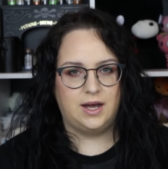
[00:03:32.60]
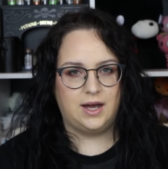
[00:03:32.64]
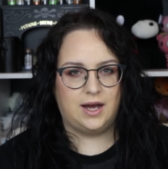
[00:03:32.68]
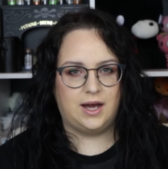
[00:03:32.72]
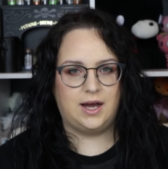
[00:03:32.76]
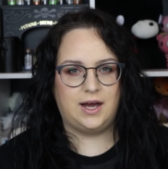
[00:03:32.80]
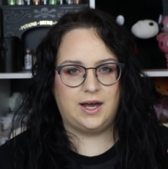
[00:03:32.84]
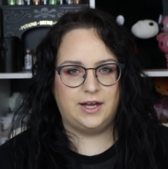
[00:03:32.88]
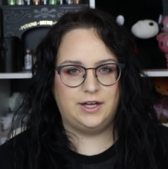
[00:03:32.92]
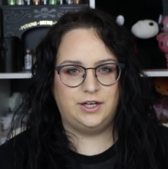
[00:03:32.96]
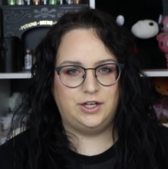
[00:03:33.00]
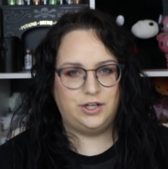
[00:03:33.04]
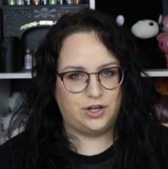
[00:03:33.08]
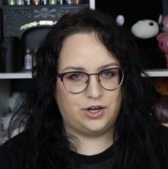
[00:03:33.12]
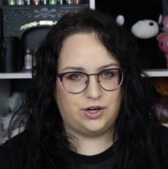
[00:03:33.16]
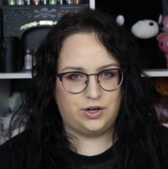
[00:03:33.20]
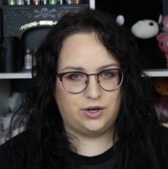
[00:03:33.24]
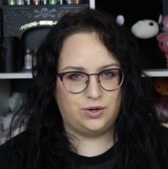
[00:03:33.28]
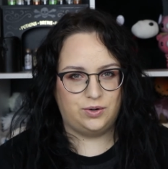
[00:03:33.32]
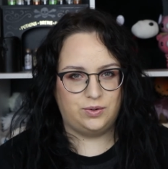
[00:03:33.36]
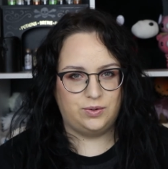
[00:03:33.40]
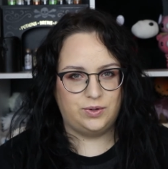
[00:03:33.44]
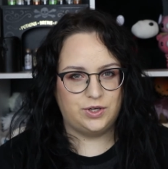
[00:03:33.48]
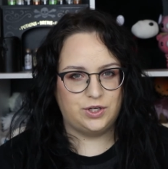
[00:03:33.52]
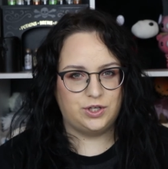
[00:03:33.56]
I
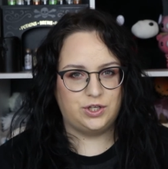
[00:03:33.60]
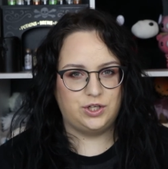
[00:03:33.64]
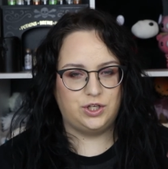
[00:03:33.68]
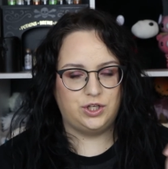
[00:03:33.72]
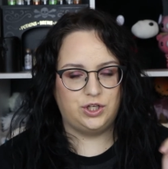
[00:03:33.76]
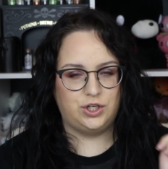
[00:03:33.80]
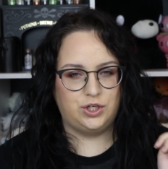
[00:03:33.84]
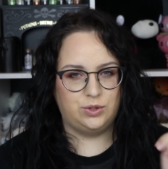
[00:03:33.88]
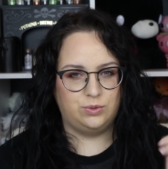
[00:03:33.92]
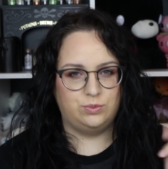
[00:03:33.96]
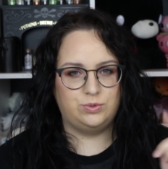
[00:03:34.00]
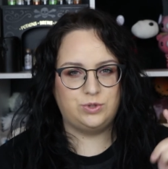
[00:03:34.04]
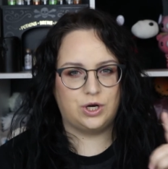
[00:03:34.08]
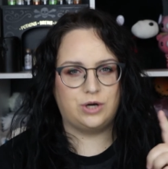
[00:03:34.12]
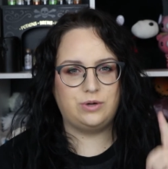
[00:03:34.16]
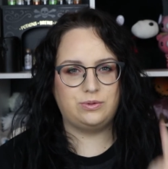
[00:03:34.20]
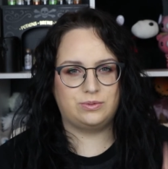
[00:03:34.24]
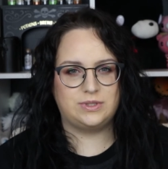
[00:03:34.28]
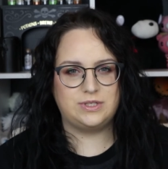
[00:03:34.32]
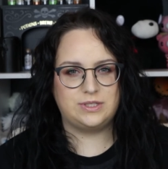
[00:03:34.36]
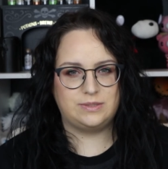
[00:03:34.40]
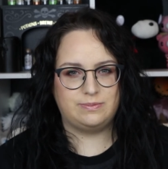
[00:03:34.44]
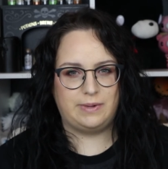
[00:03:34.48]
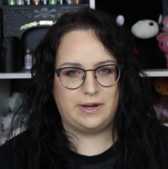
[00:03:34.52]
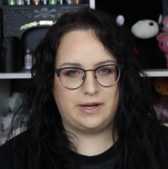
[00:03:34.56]
know you don't
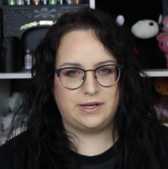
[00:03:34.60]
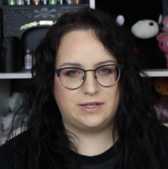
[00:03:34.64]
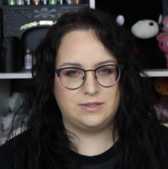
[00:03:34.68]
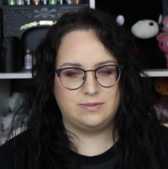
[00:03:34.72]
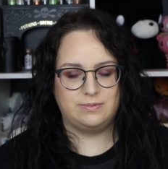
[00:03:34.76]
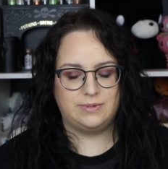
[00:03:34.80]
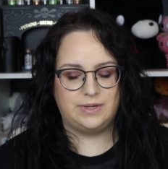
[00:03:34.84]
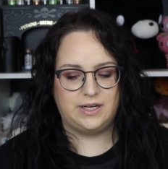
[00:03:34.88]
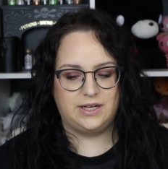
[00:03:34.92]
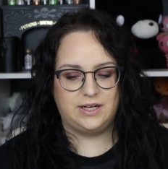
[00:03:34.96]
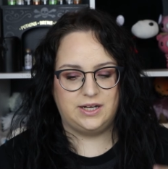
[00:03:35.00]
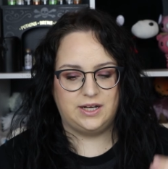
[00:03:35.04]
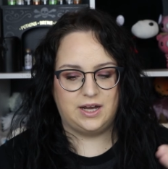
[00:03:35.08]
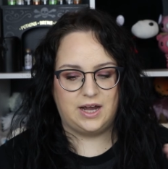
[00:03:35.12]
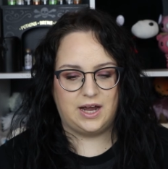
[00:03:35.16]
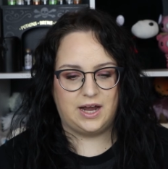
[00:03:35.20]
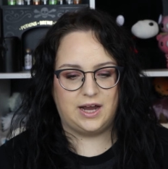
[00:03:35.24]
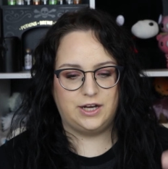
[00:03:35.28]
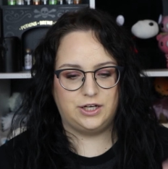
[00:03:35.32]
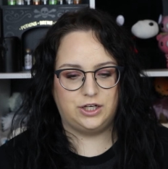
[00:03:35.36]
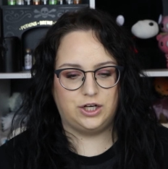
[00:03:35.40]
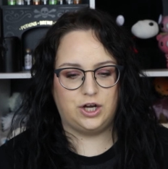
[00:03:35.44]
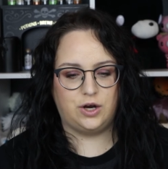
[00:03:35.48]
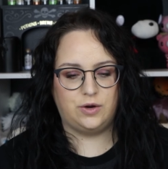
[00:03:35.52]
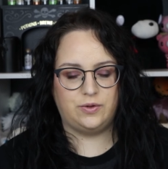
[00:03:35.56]
respect me.
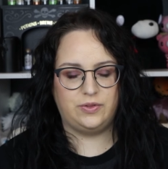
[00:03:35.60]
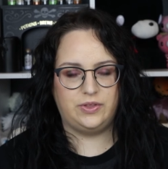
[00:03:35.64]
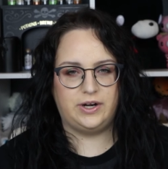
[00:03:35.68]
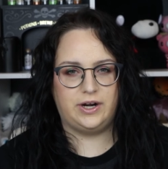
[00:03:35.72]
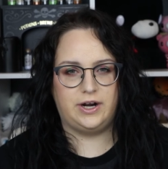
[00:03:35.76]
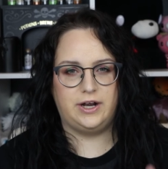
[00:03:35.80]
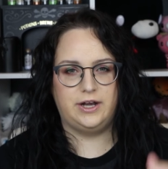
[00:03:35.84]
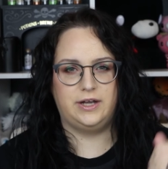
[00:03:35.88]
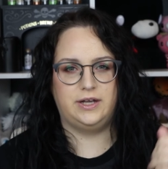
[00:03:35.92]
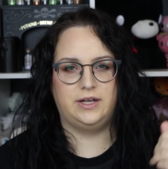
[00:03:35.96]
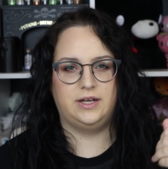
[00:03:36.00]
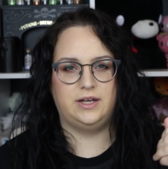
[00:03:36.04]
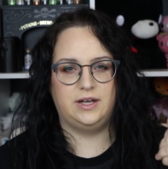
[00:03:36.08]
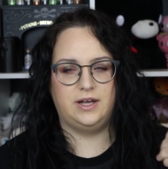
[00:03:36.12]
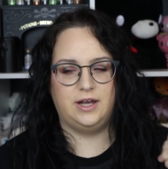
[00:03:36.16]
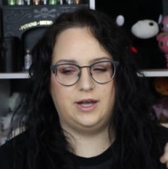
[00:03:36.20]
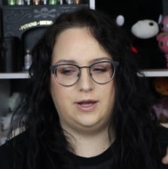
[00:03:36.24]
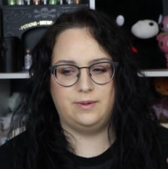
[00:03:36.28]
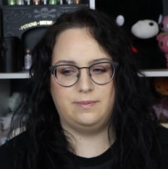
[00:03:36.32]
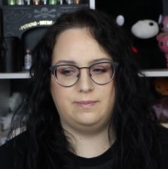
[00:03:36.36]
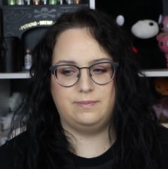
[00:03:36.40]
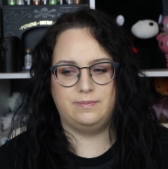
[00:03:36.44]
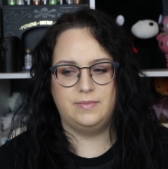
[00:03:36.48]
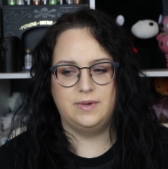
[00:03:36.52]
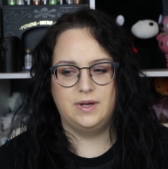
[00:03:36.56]
I know that I
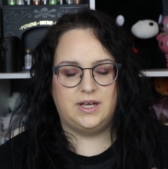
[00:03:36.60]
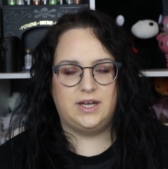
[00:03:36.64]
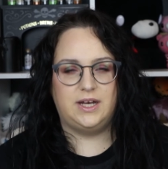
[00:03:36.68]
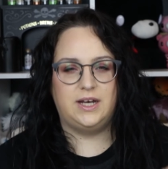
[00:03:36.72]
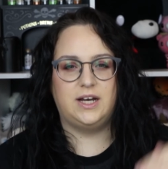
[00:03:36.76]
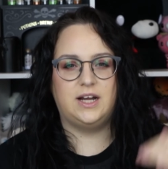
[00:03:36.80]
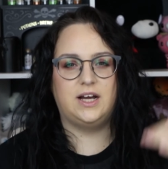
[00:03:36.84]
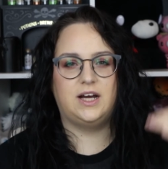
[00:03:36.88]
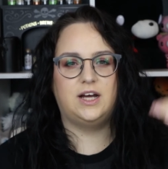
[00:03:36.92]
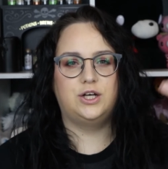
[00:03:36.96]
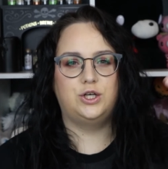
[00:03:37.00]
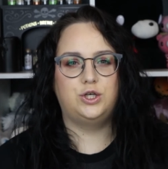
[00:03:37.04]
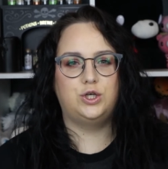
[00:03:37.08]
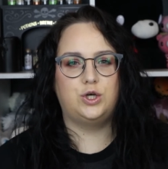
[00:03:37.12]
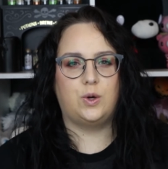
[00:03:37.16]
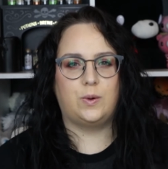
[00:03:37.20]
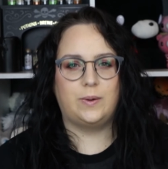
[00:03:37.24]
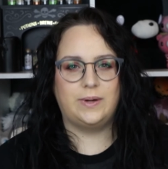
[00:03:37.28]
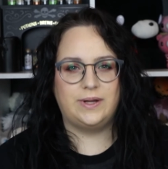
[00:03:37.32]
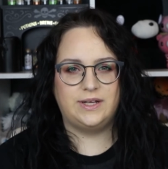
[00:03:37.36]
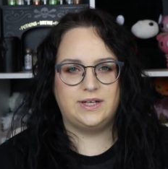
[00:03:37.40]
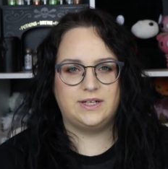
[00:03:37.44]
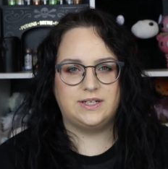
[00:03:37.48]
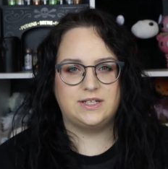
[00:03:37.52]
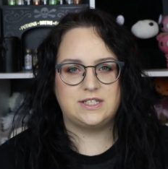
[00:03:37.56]
am an
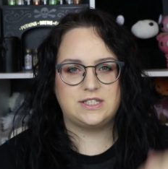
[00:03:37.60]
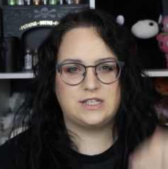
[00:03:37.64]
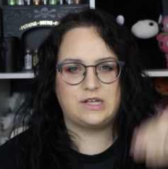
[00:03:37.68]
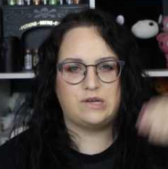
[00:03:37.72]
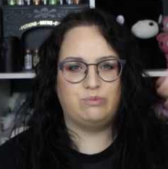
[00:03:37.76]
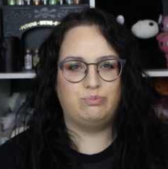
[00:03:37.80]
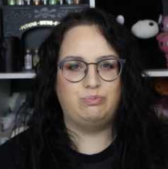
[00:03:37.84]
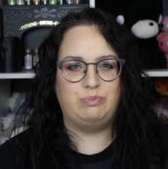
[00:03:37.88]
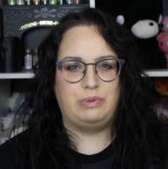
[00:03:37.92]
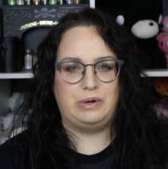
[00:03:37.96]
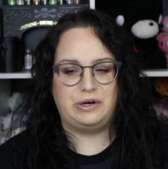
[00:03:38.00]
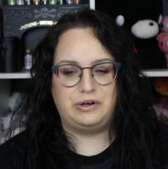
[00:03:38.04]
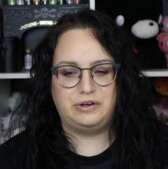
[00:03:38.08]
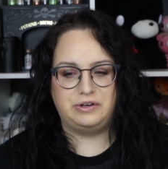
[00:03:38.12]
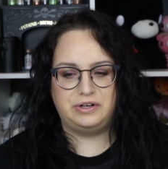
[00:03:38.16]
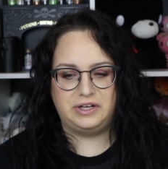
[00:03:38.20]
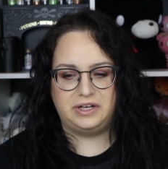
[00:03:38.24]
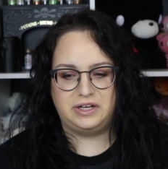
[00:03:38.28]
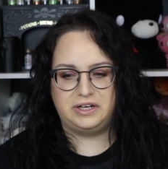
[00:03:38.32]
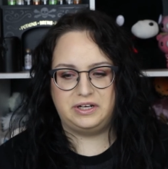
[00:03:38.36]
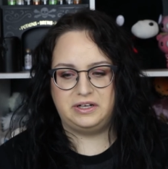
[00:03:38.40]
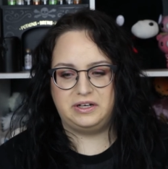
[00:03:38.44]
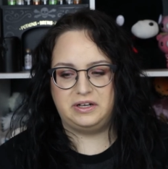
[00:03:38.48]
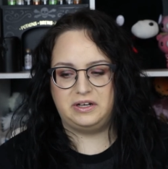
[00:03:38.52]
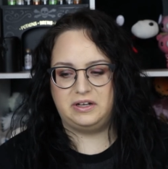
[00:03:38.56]
annoyance, a
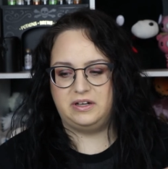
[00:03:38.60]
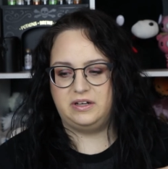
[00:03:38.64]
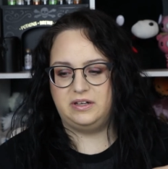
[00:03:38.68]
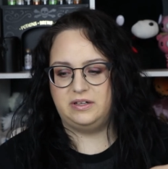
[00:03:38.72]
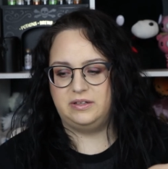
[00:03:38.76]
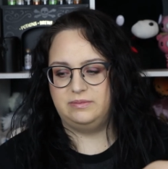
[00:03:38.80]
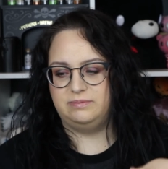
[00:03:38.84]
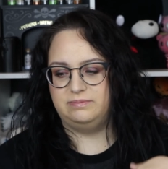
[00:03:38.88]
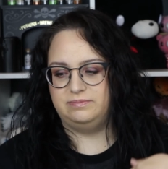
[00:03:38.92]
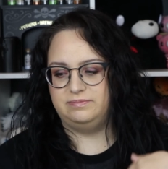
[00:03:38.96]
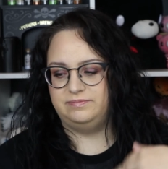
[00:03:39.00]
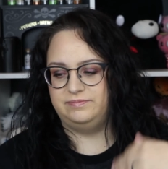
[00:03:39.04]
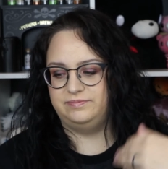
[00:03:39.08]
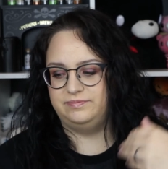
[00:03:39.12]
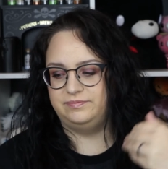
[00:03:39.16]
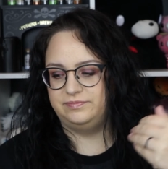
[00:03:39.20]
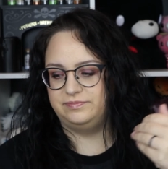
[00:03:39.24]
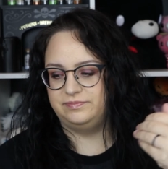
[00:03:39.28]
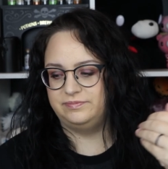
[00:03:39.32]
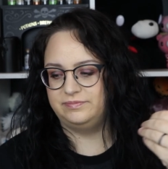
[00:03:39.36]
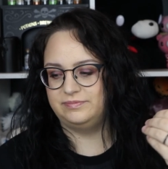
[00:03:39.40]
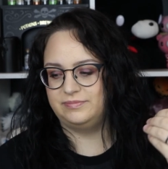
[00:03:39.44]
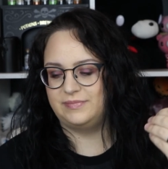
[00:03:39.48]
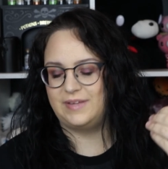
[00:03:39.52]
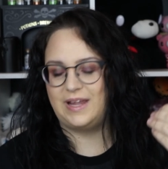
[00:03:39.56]
burden,
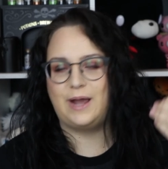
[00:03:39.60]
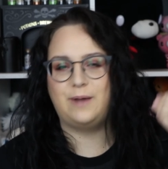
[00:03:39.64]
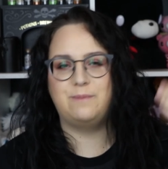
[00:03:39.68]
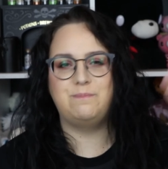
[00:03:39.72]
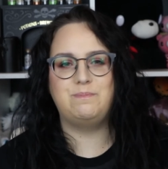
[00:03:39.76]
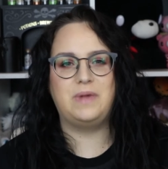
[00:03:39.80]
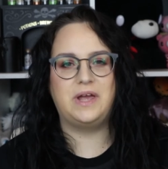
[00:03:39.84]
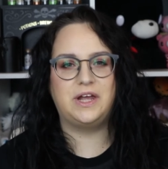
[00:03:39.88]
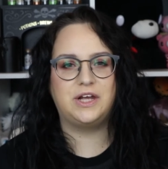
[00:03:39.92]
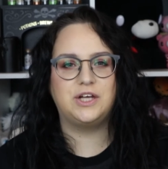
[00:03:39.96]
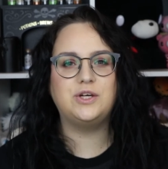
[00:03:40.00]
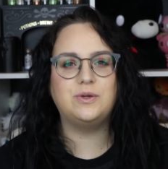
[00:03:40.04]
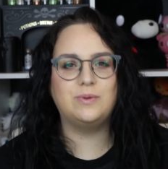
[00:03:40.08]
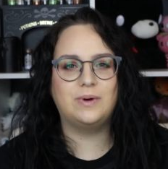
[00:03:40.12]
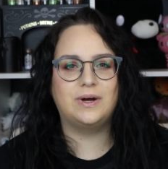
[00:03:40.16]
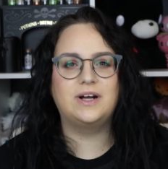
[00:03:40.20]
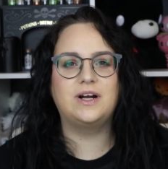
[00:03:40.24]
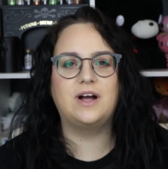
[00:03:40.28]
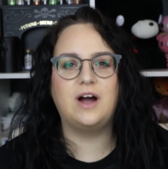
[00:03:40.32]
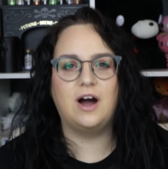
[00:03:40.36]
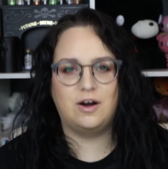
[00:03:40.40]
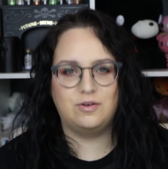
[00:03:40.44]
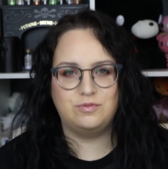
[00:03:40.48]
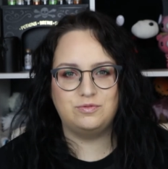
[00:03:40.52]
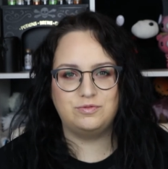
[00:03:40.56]
I make you
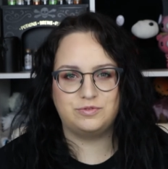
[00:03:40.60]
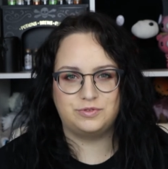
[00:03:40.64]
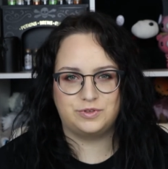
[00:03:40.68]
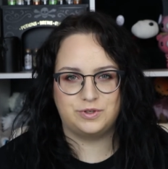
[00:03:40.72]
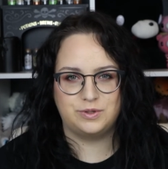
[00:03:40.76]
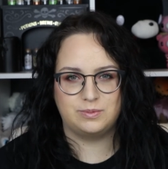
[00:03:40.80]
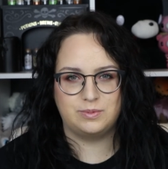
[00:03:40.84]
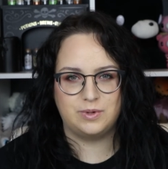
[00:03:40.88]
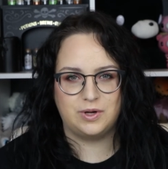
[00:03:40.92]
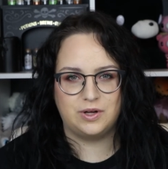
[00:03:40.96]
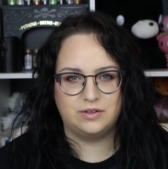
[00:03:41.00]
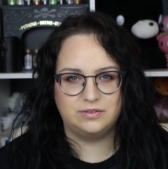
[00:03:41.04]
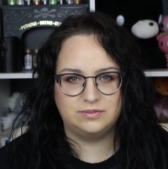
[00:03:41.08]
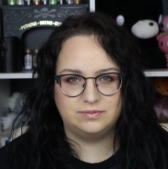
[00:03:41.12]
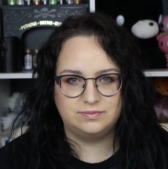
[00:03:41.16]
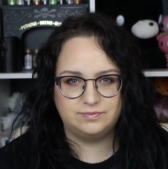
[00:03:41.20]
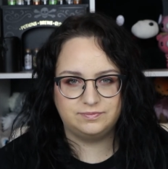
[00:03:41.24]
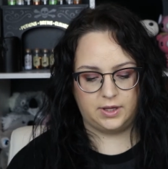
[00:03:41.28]
uncomfortable.